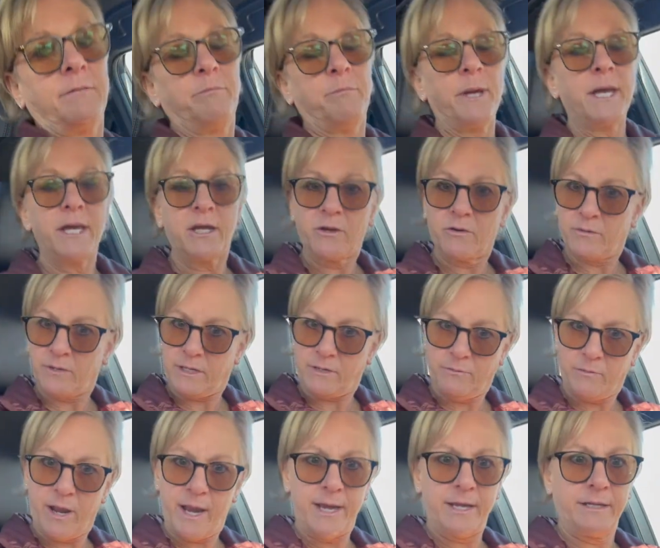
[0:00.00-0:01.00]
Bakery
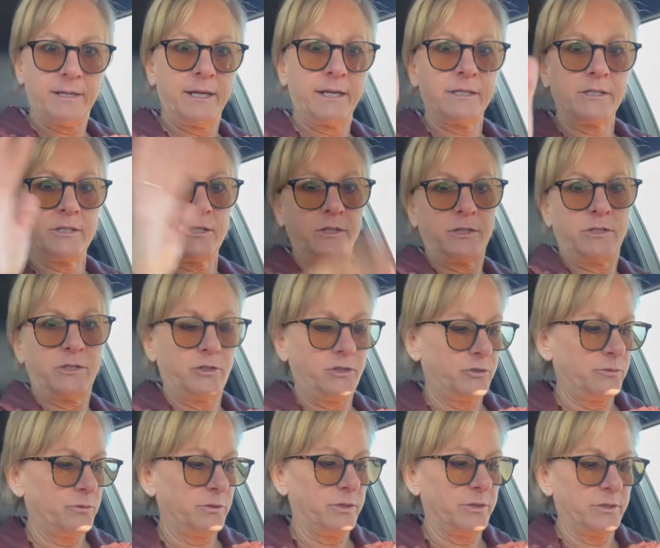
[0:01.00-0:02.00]
right next to the
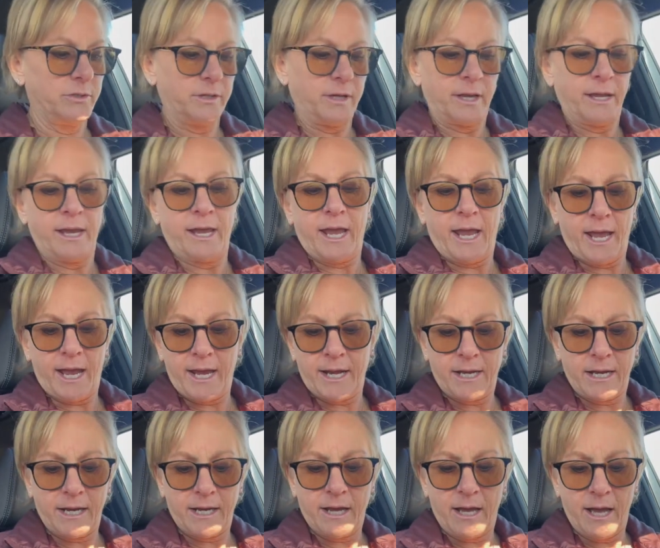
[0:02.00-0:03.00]
jeweler, and
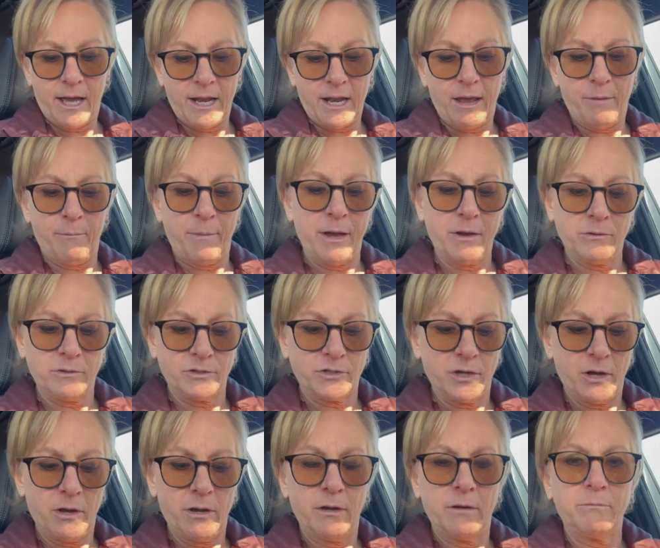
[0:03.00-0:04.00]
I got a Mount
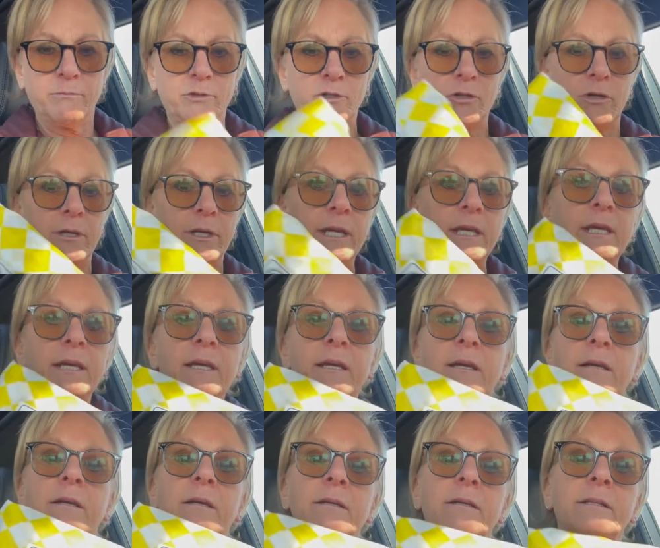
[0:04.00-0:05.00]
Tom turkey
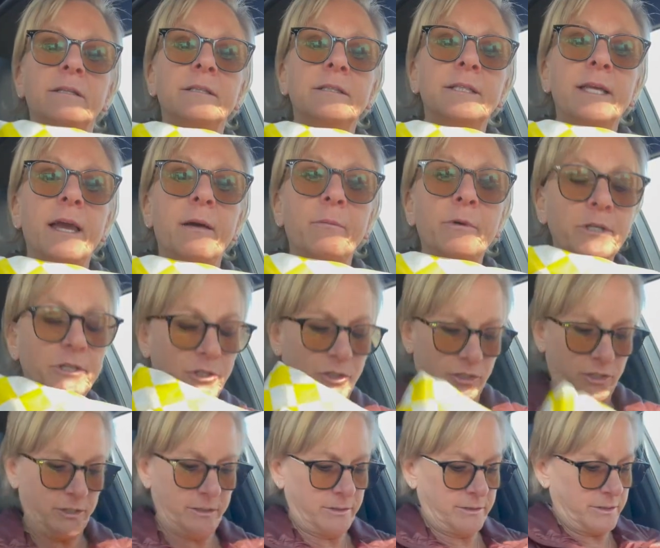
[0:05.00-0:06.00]
sandwich.
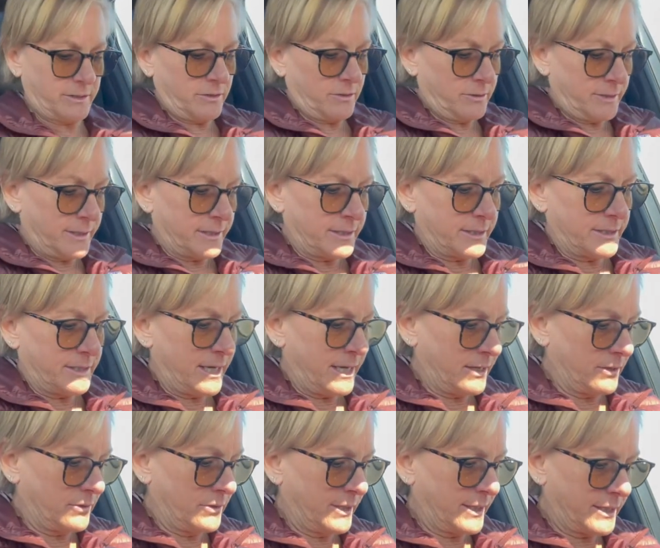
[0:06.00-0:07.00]
So let's
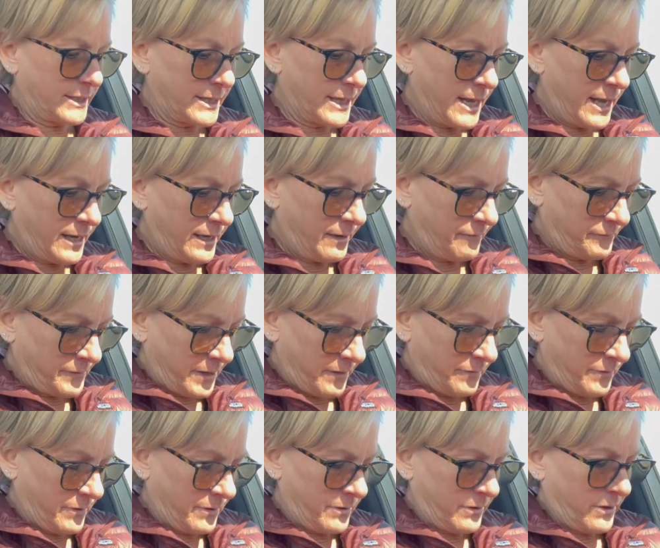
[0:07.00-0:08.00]
take a look at that.
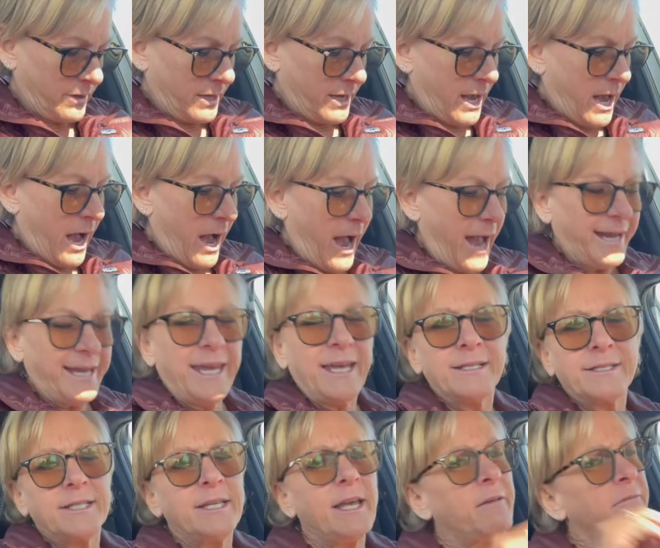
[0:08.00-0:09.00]
I
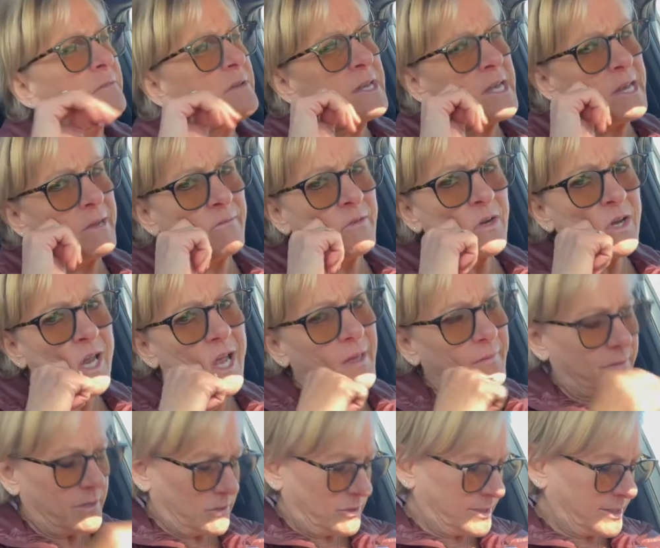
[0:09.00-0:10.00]
can't say I've never
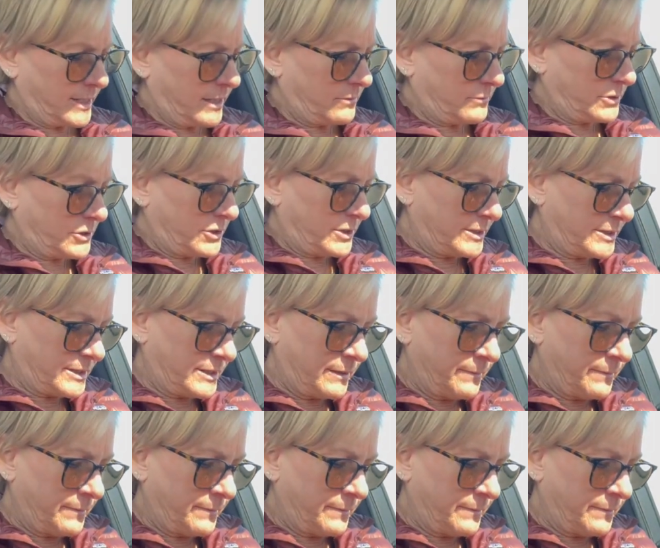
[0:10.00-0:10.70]
had their sandwiches,